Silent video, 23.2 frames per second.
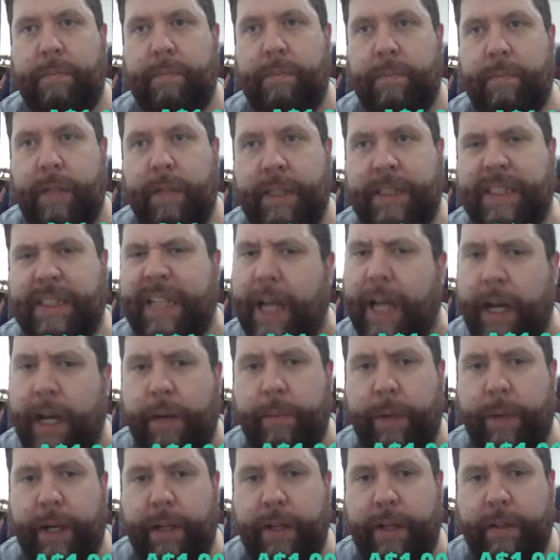it's sad
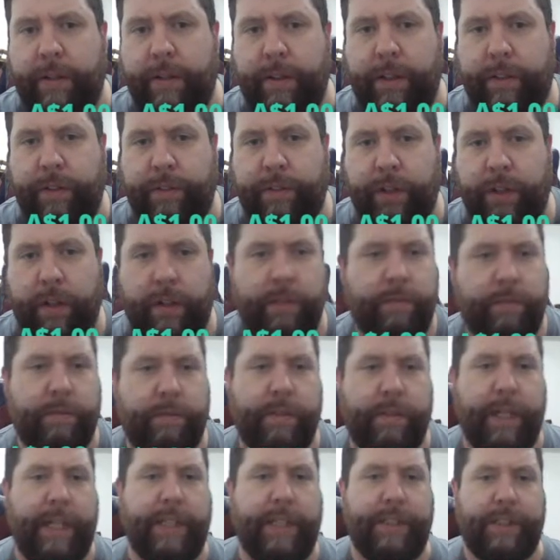when you've got
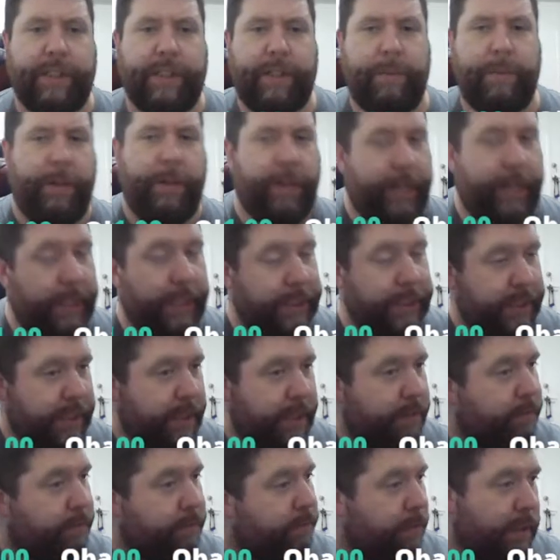these communities
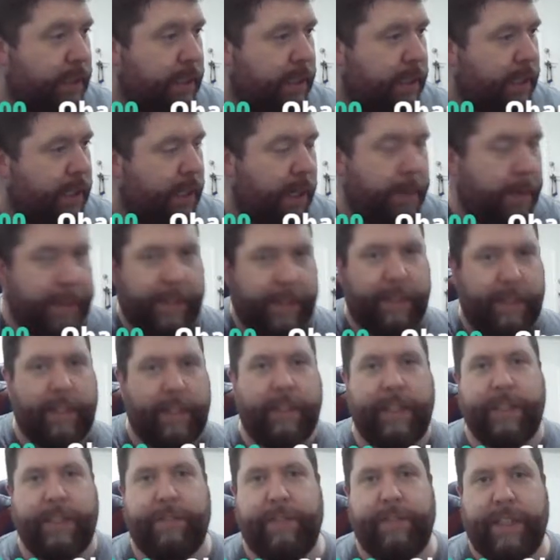that, I mean,
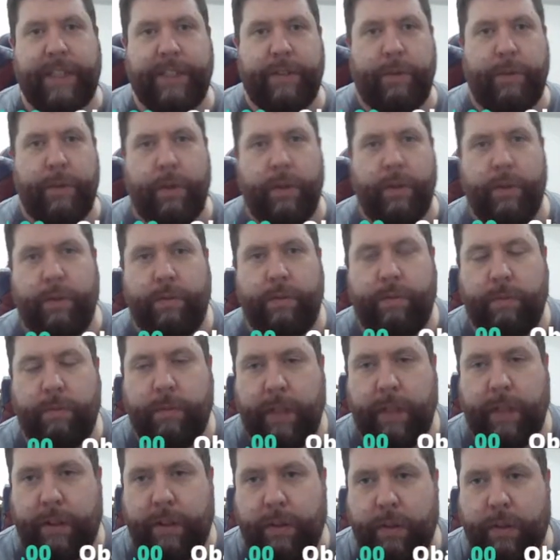let's face it, we're all
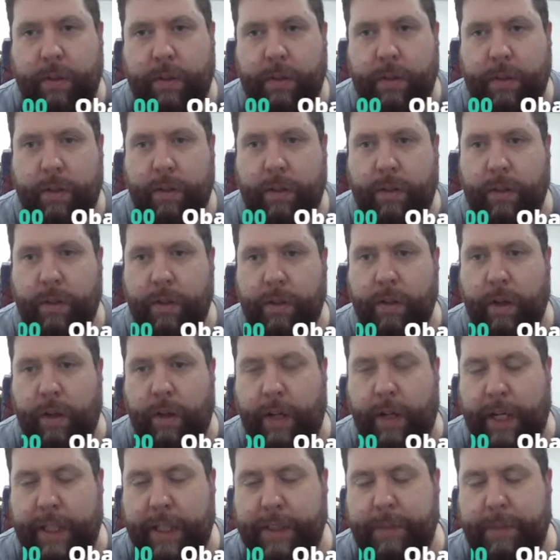like
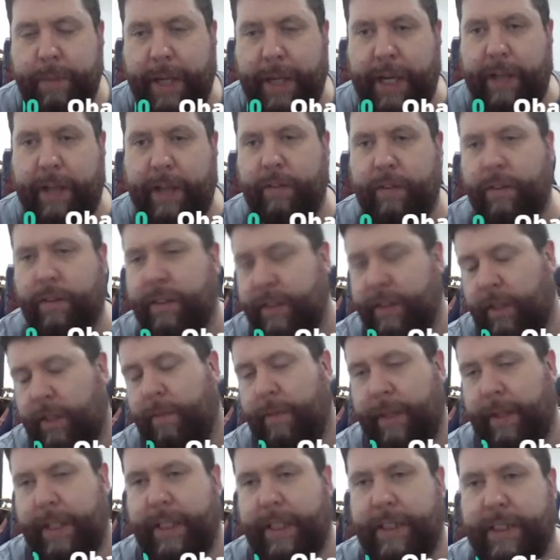grown ass men, or I
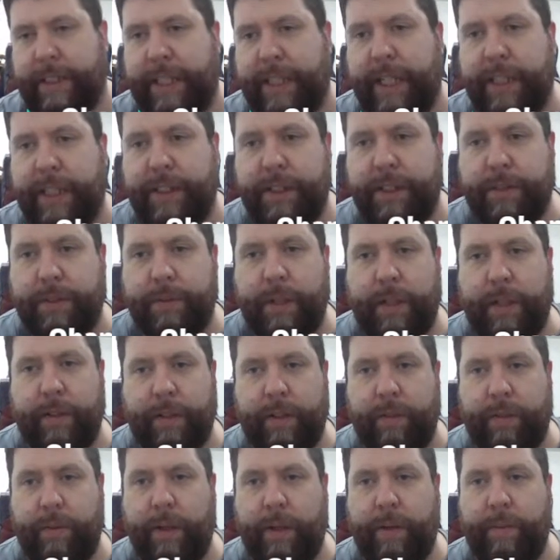mean, there's kids as well
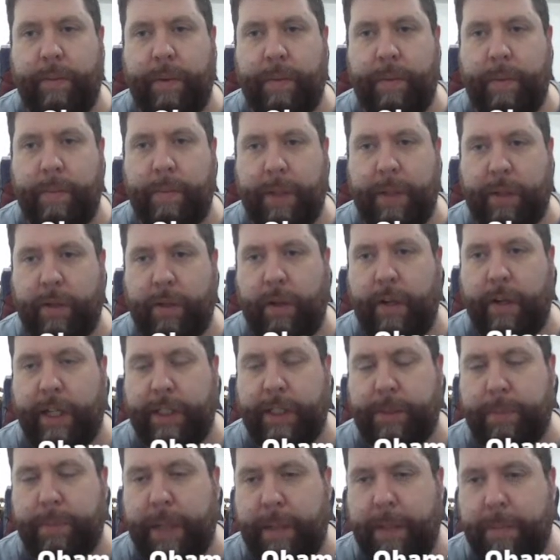and women, but grown
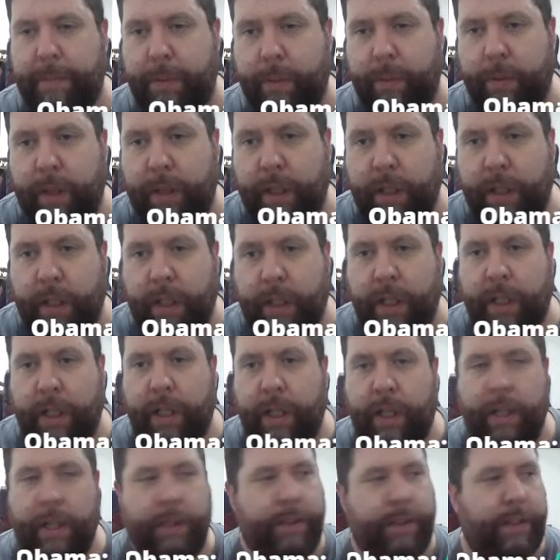ass people
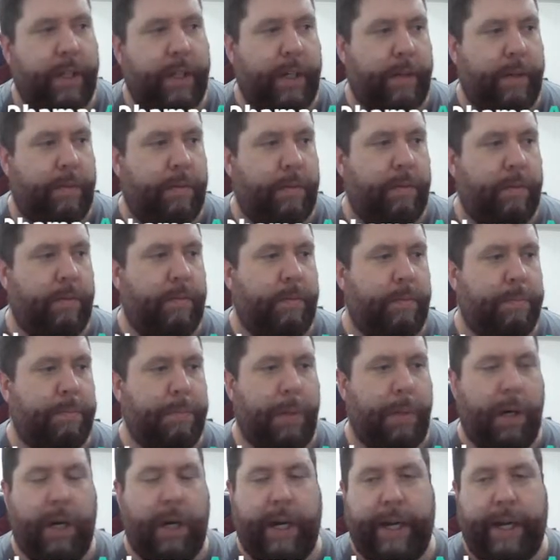that
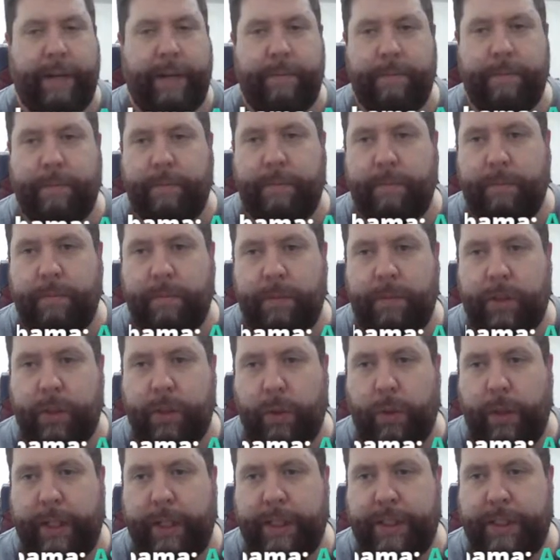buy
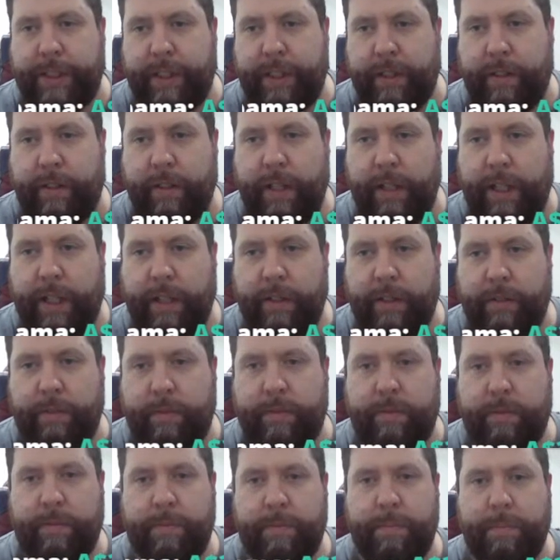toys and
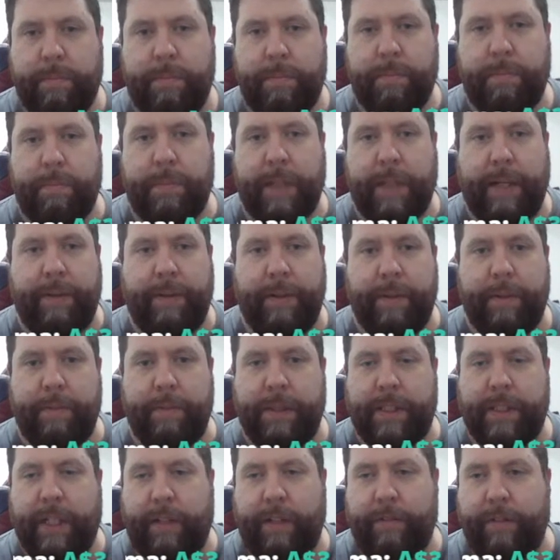play with them
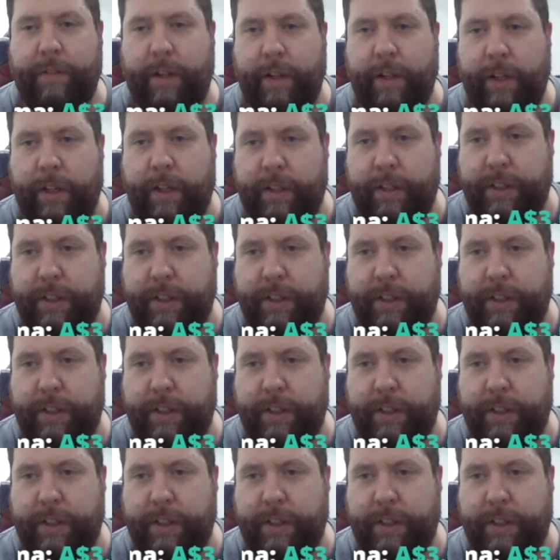and take photos